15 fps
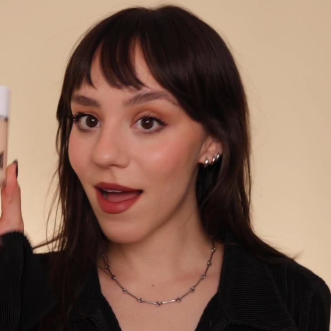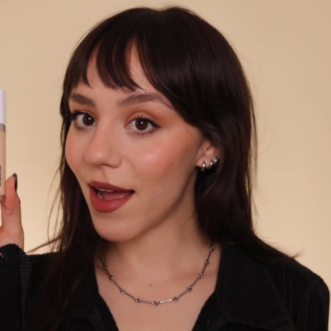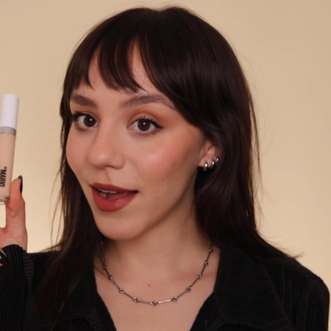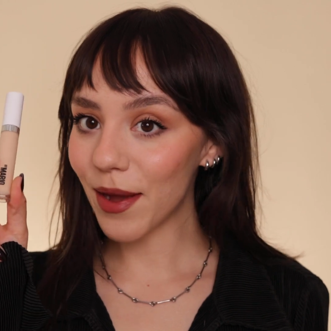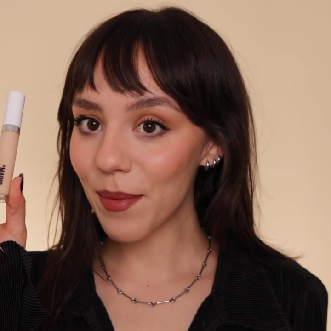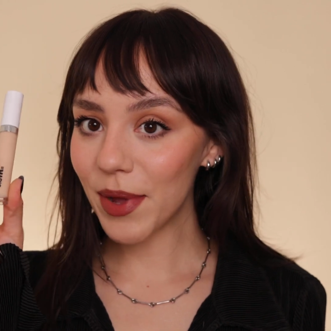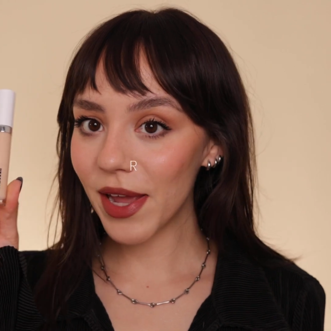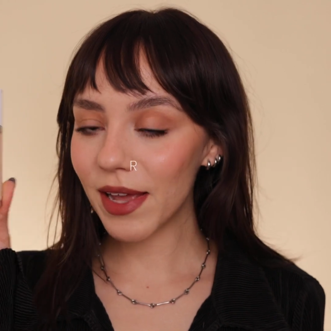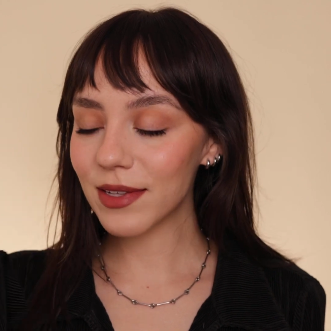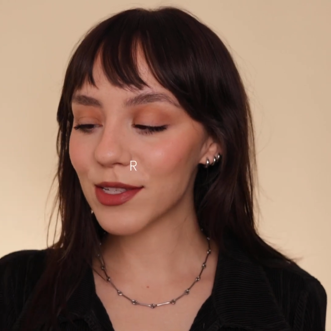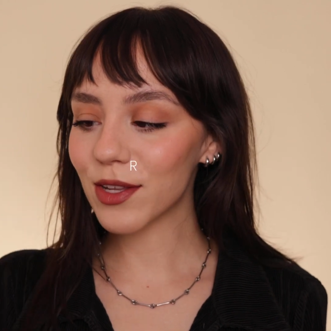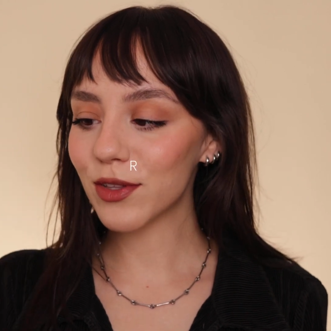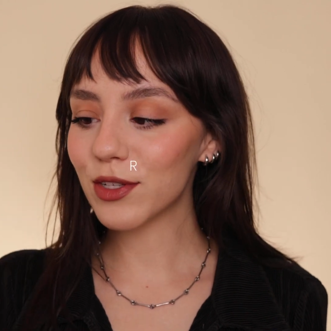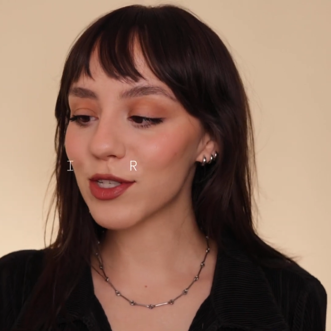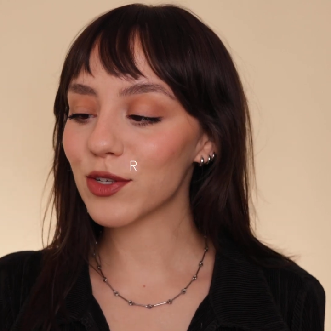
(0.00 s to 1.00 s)
I got my
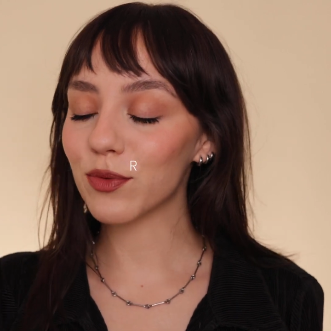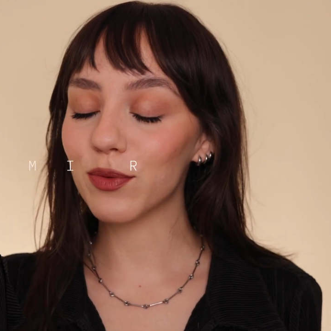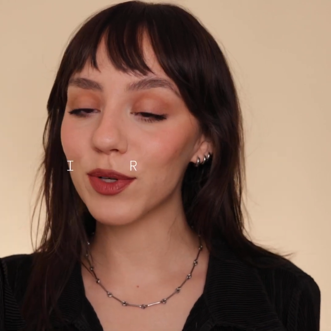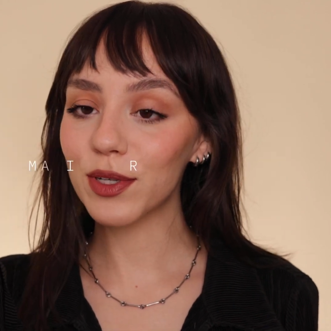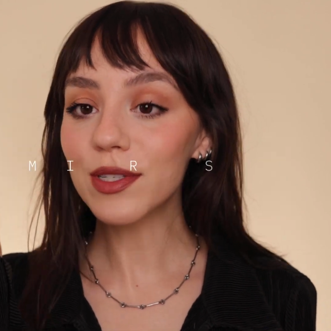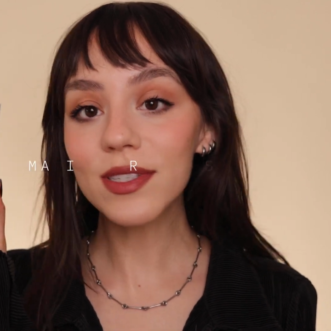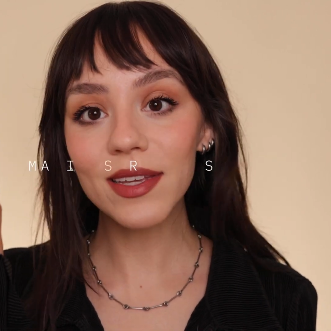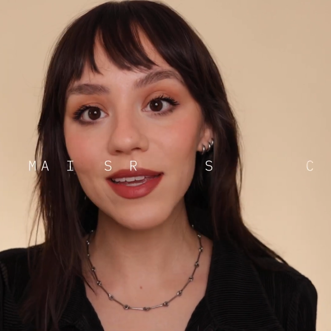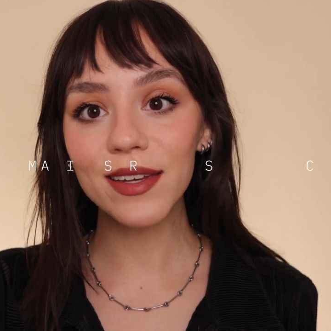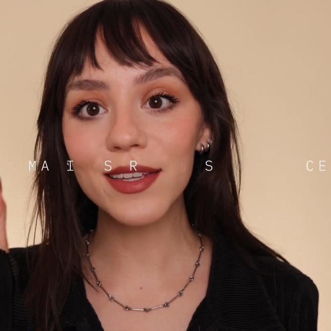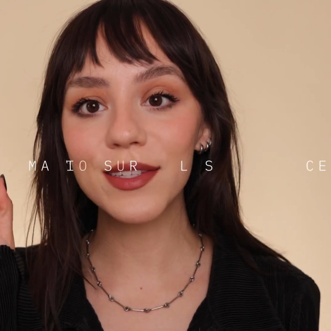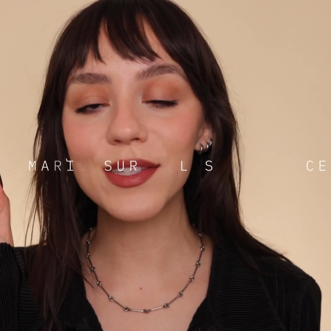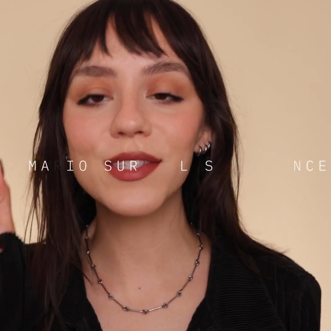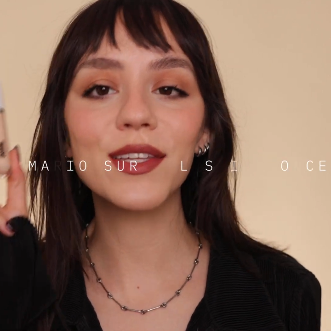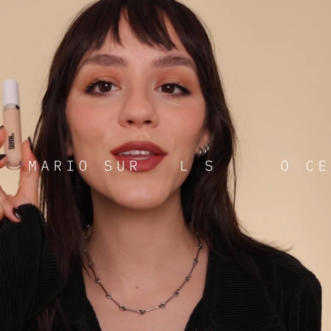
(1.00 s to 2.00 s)
hands on the Surreal Skin
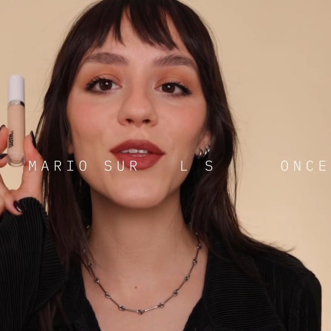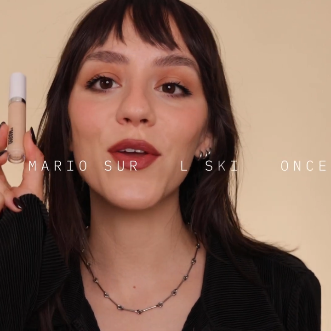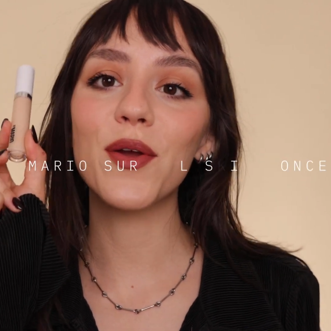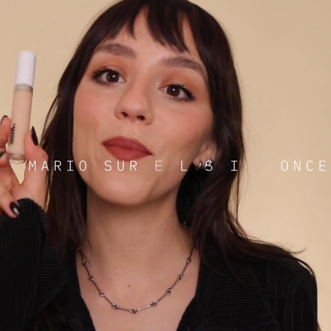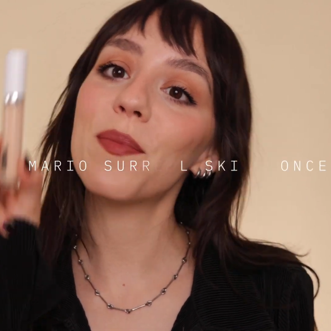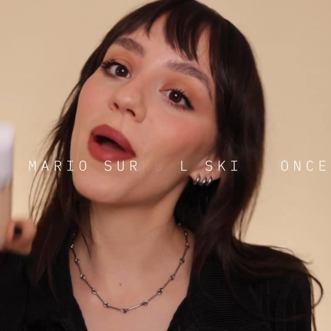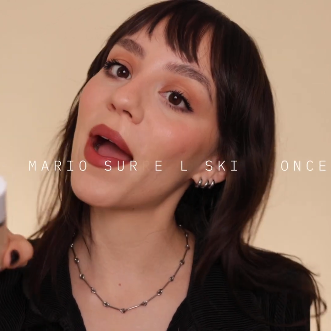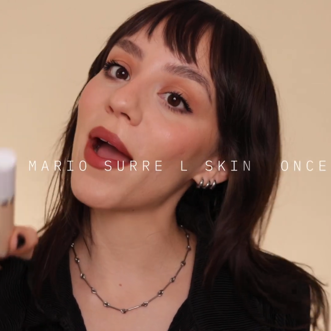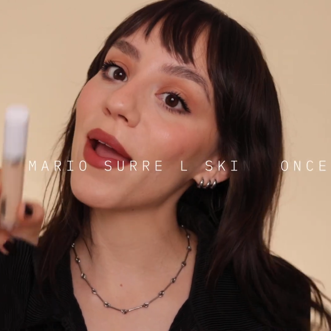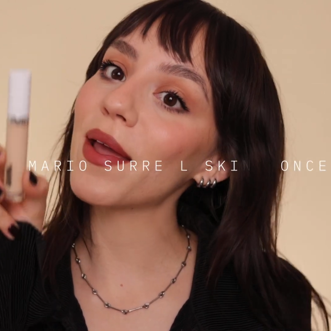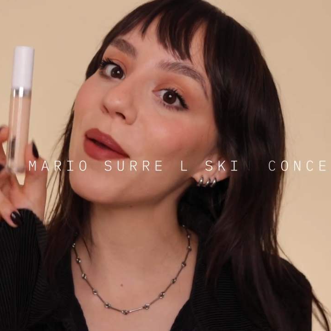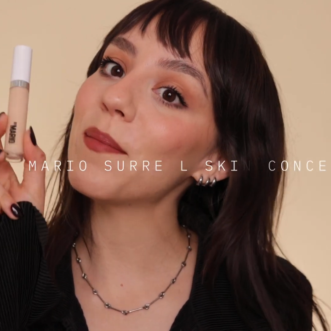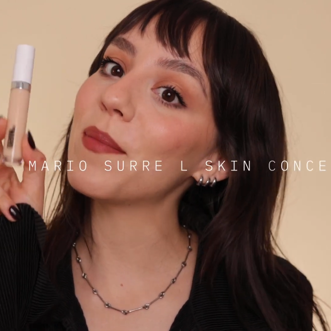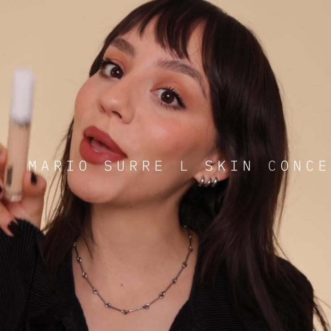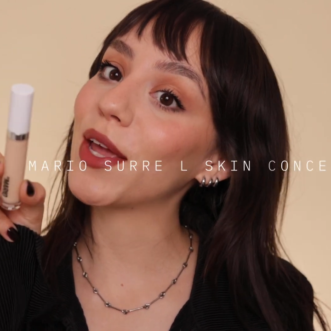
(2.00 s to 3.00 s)
Concealer
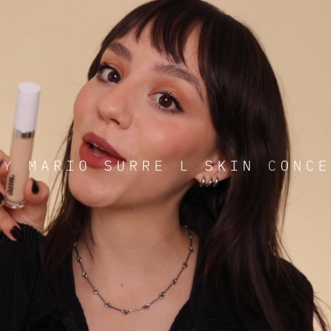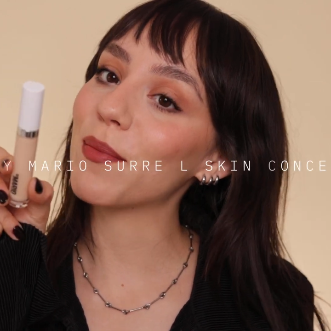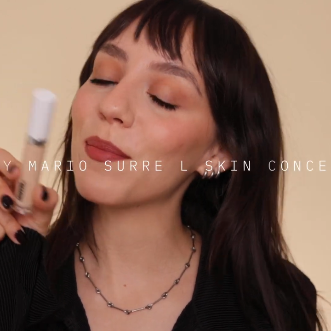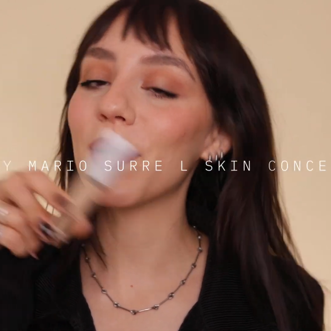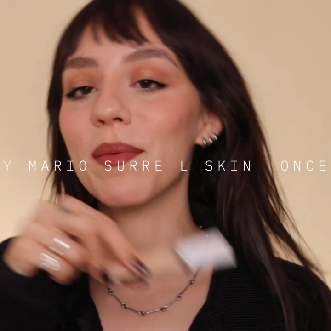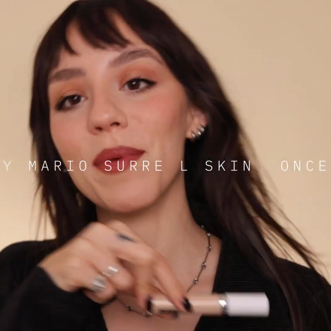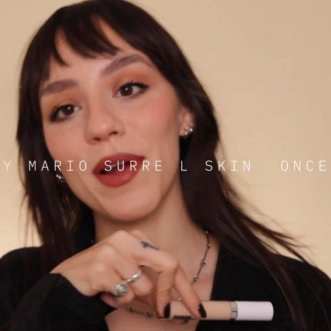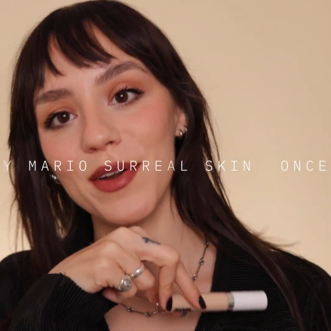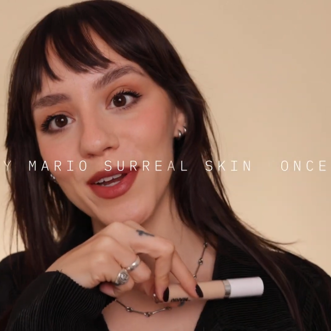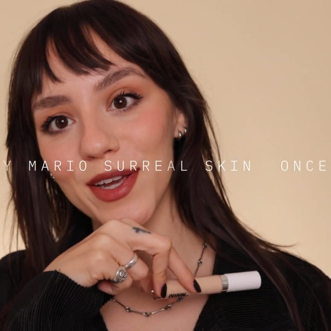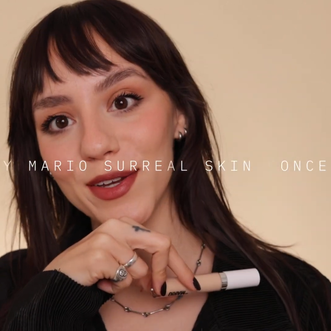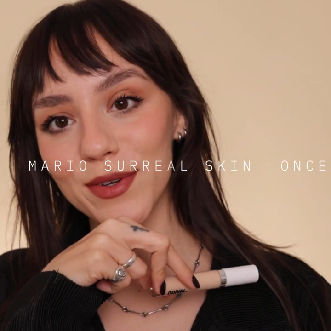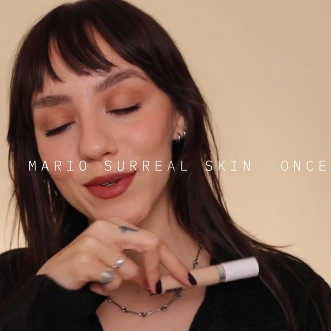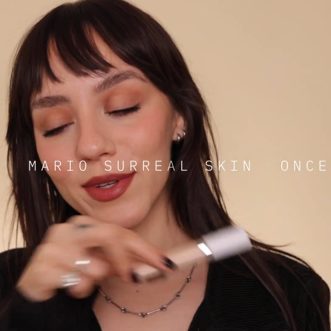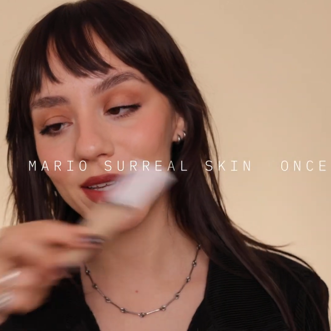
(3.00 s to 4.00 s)
by Makeup by
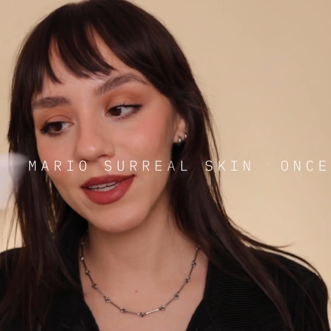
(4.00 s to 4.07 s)
Mario.